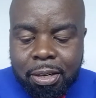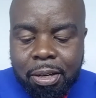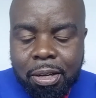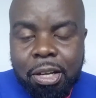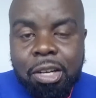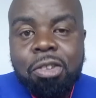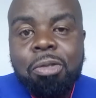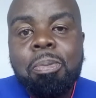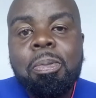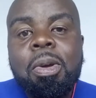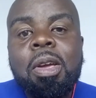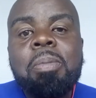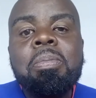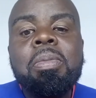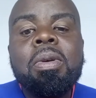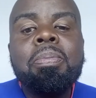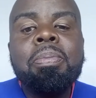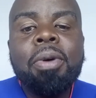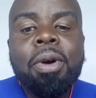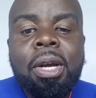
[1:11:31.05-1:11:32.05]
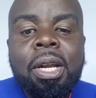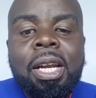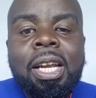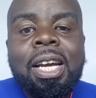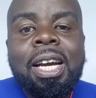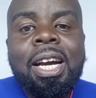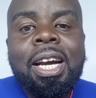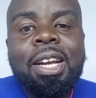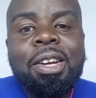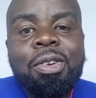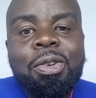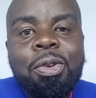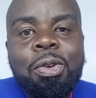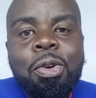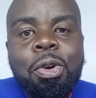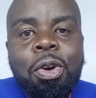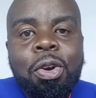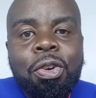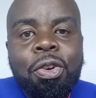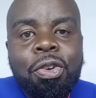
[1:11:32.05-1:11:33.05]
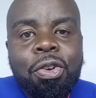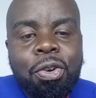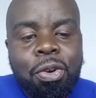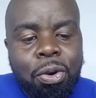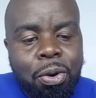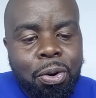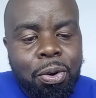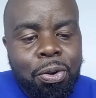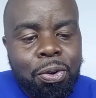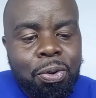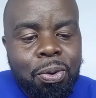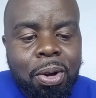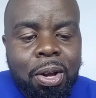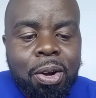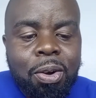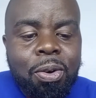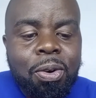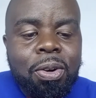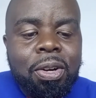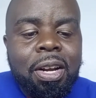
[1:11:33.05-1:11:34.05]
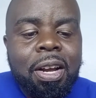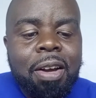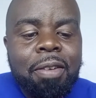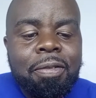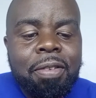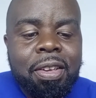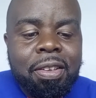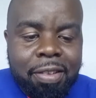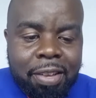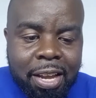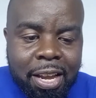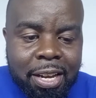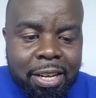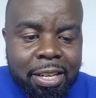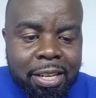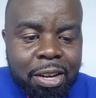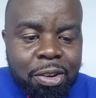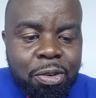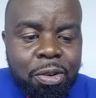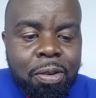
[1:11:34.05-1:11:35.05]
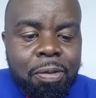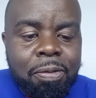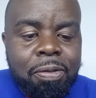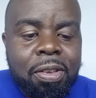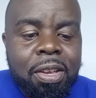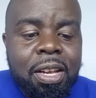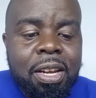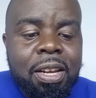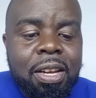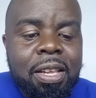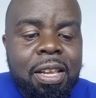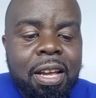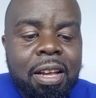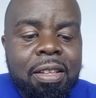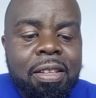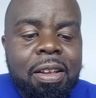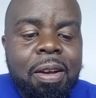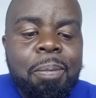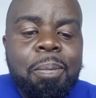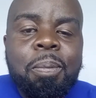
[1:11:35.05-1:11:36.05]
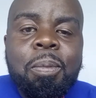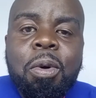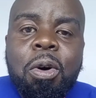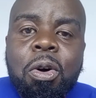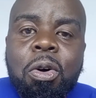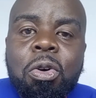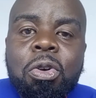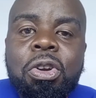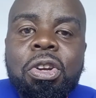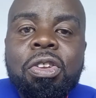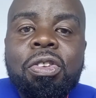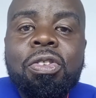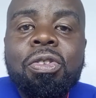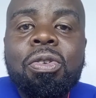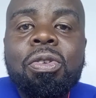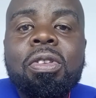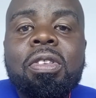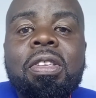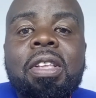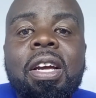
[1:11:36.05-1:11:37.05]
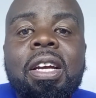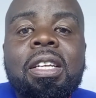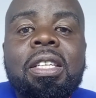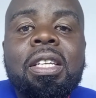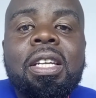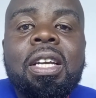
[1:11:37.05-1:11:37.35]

It may be boiling and you don't know. You are not having signs. And you have seen there are some more conditions that